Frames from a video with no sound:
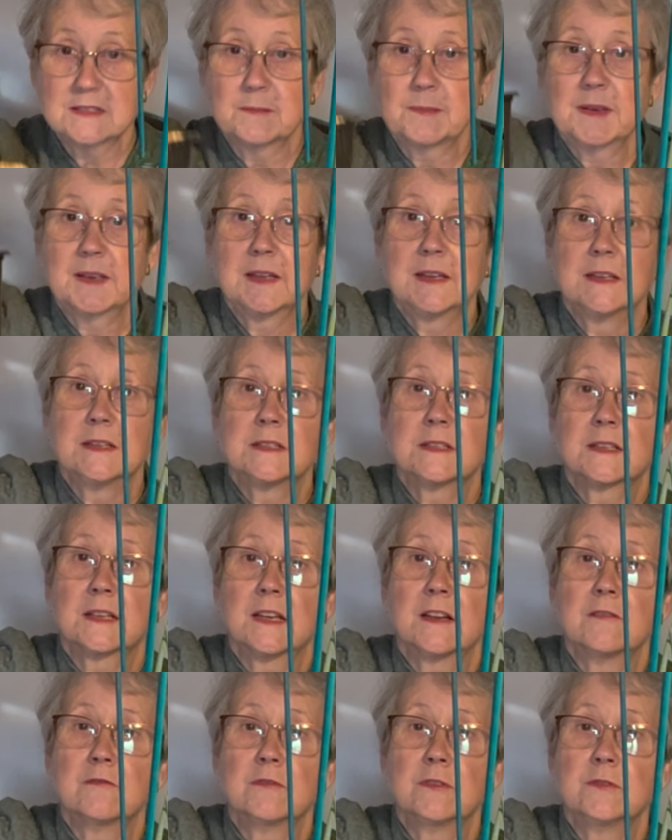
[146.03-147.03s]
are beginning to
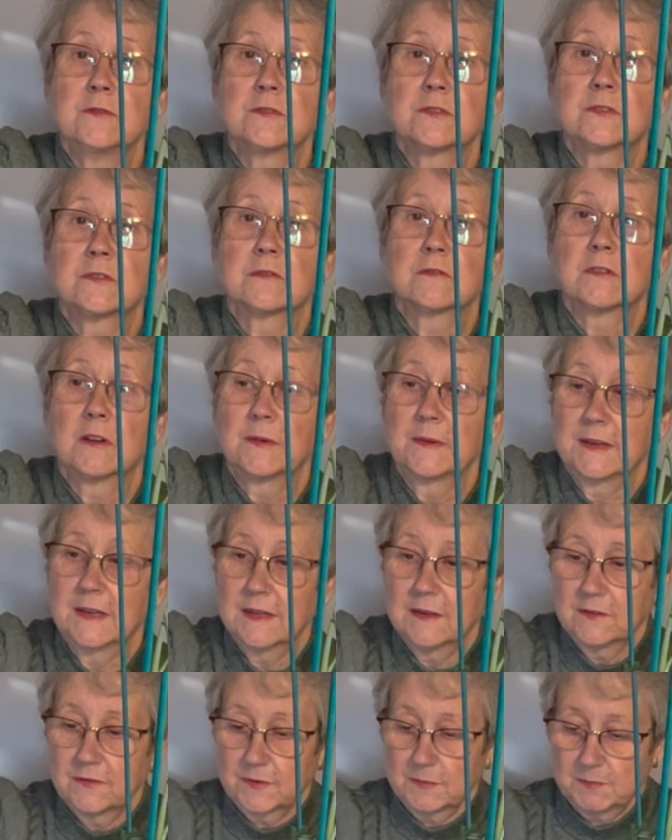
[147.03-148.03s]
get roots growing
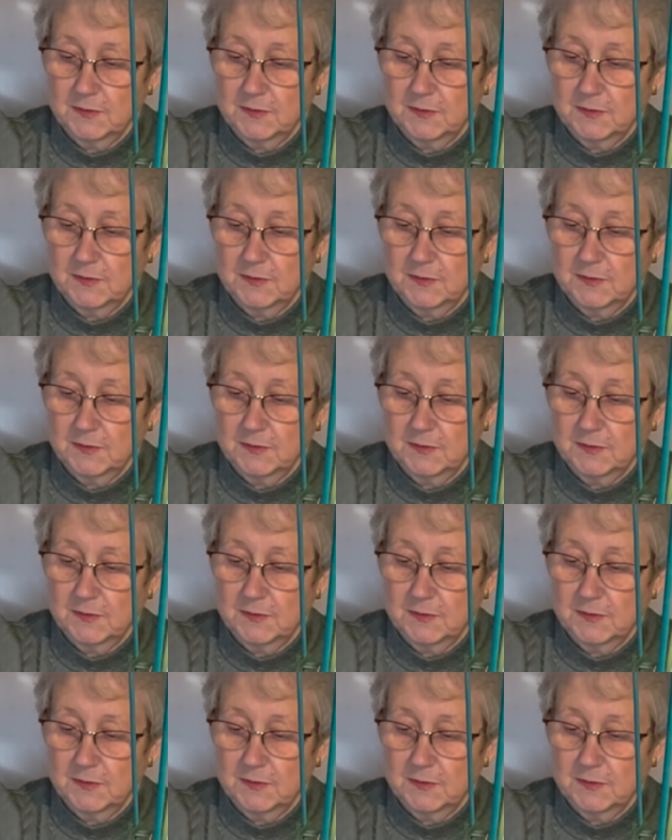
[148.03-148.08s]
out of the